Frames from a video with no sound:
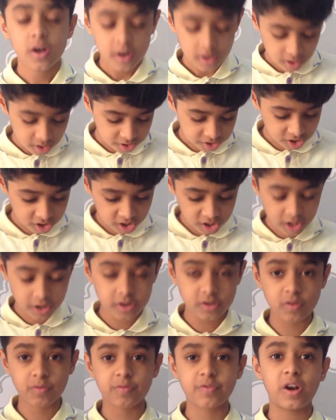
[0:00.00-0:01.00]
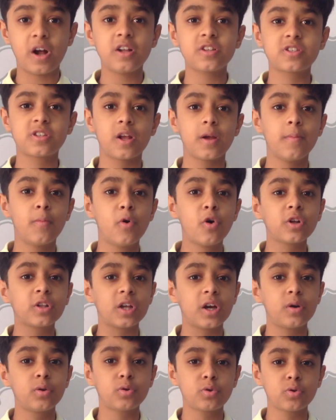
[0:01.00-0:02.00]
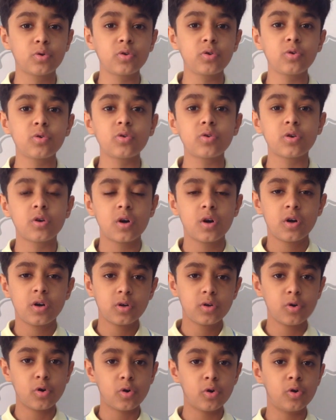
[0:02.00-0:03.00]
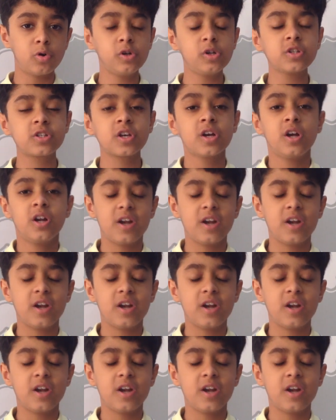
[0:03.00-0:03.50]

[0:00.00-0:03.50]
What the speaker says: Argentina versus France, they both have 2-2 goals.